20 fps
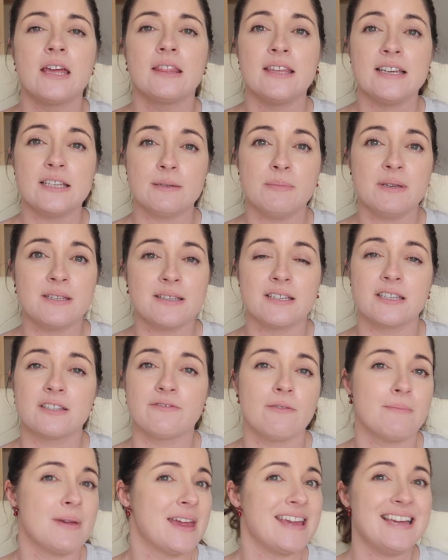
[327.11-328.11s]
This business
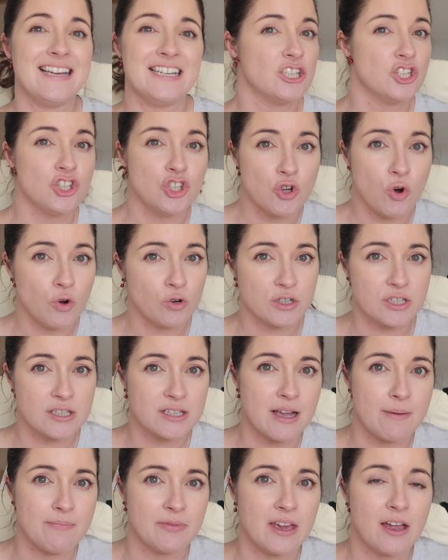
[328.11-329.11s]
for me is not
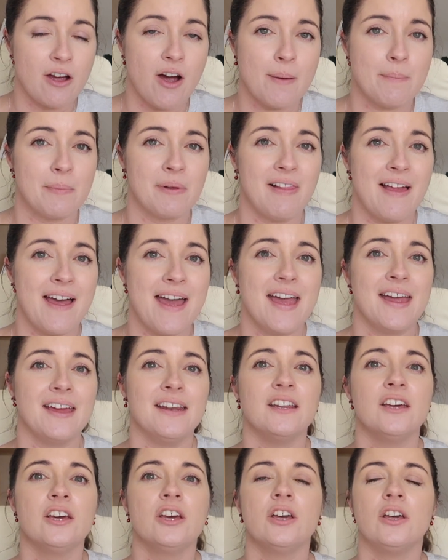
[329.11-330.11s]
something I
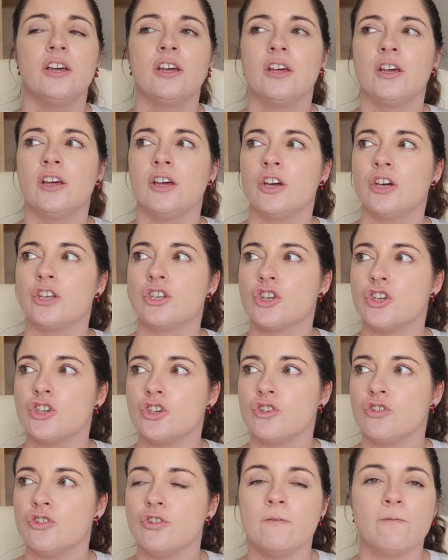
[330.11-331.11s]
plan to
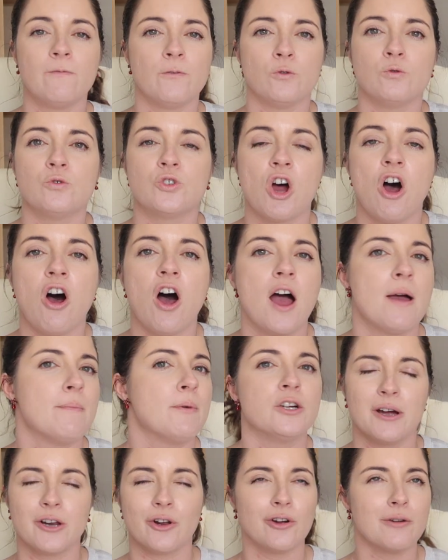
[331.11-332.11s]
do full time.
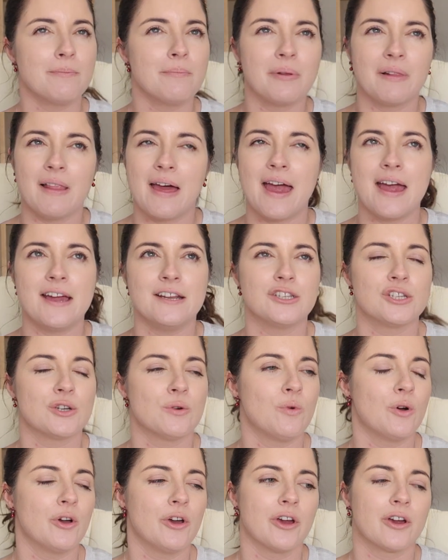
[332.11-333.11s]
I don't plan to
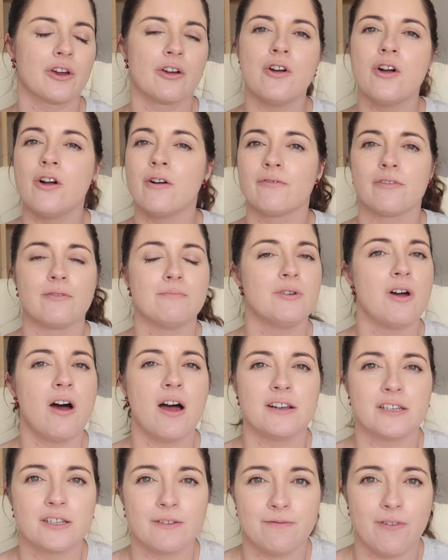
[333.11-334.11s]
work from
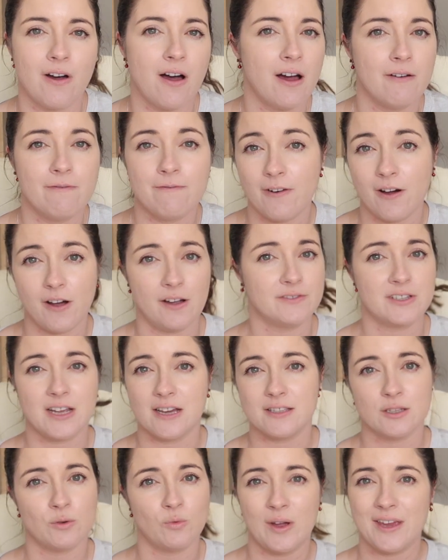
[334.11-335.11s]
9 to 5
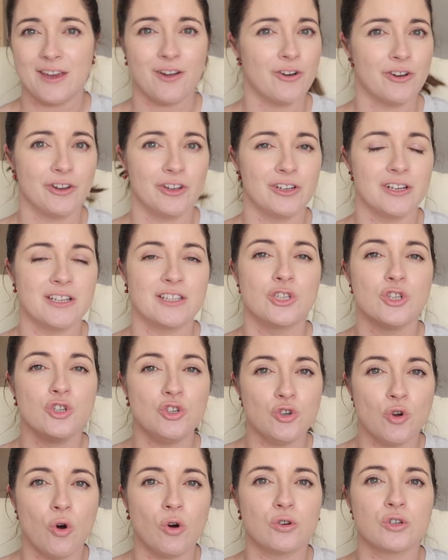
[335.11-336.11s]
days a week on it. It's
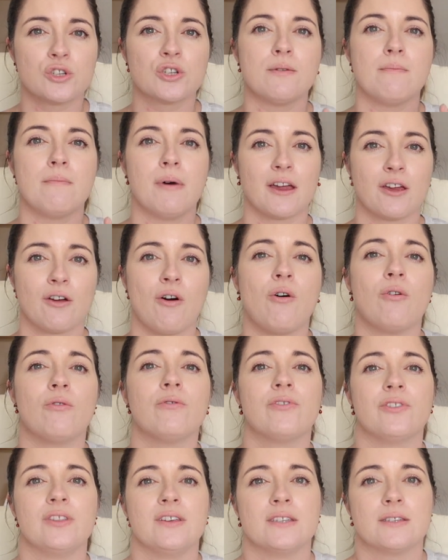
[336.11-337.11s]
not my goal
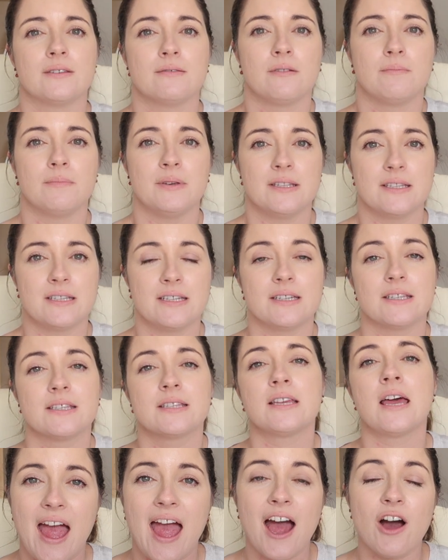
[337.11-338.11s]
for this
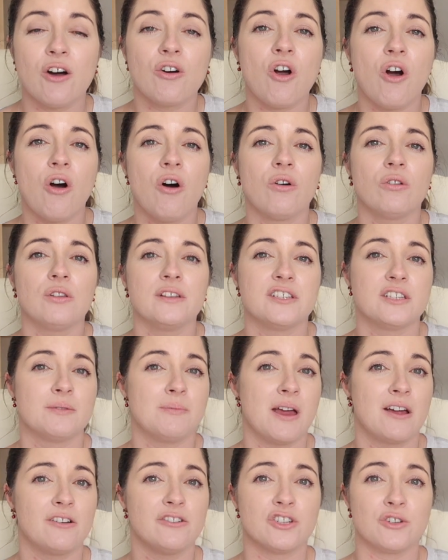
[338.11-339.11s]
business. Our goal is to
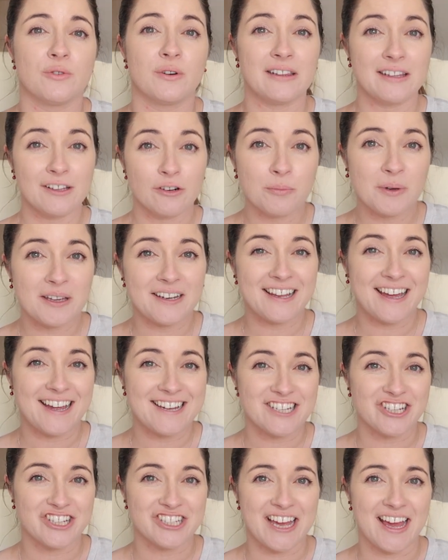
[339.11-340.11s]
be able to do a little bit
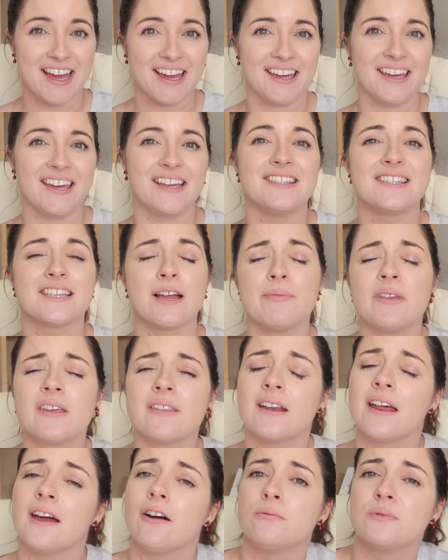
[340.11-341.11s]
each day, and something
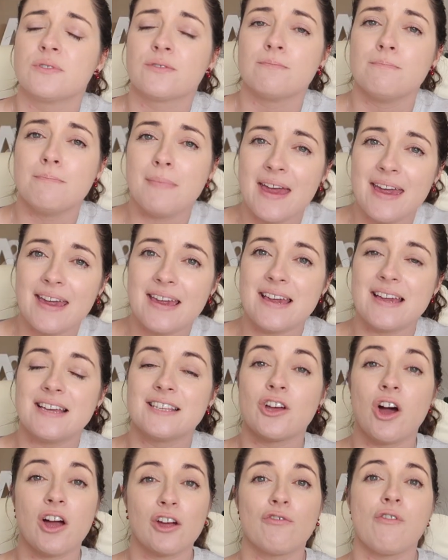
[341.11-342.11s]
that helps me
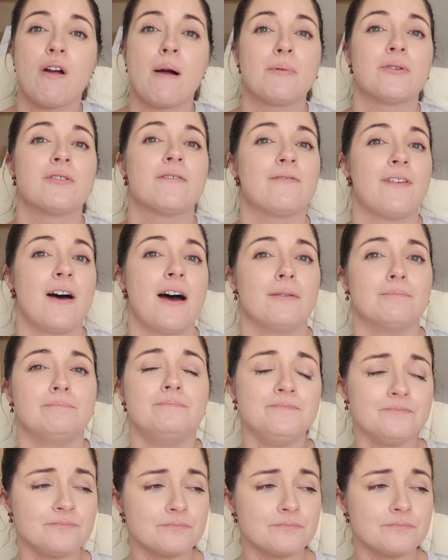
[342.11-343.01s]
is I grew up on a farm.